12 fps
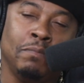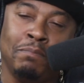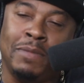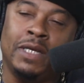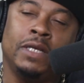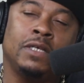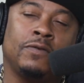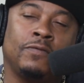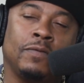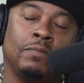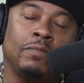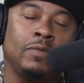minutes
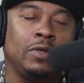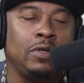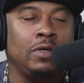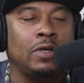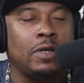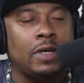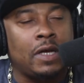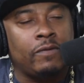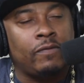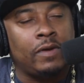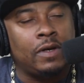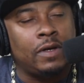from your
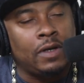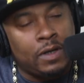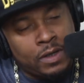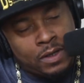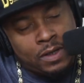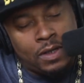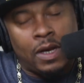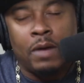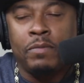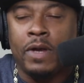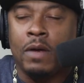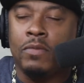native
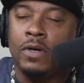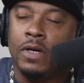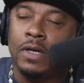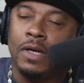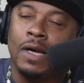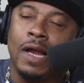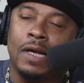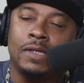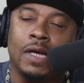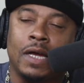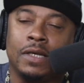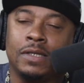neighborhood of the
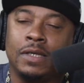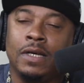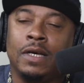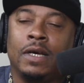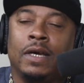Lantanas.